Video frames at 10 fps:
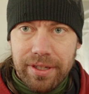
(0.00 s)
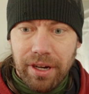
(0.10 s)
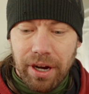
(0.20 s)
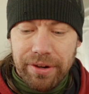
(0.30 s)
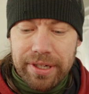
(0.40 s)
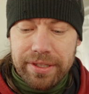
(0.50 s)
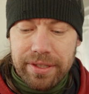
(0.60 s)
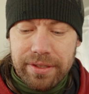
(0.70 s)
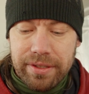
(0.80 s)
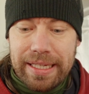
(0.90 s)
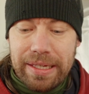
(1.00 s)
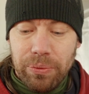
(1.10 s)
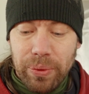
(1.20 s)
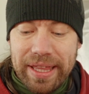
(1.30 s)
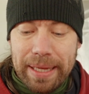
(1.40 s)
current.
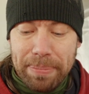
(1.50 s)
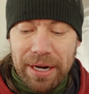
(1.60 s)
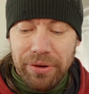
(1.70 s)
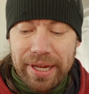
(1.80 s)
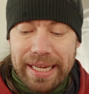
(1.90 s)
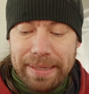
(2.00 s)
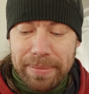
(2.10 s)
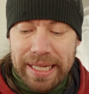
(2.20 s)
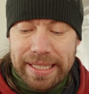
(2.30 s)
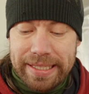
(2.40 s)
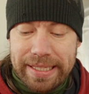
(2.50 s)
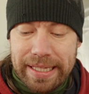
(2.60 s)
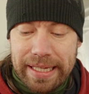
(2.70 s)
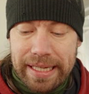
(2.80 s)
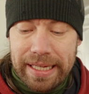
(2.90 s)
With that battery it means
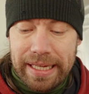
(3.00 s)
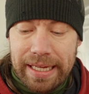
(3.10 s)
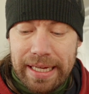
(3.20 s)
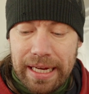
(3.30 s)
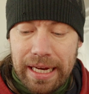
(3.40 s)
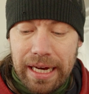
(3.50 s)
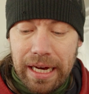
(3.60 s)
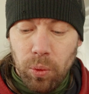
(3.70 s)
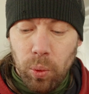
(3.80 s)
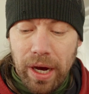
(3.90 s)
about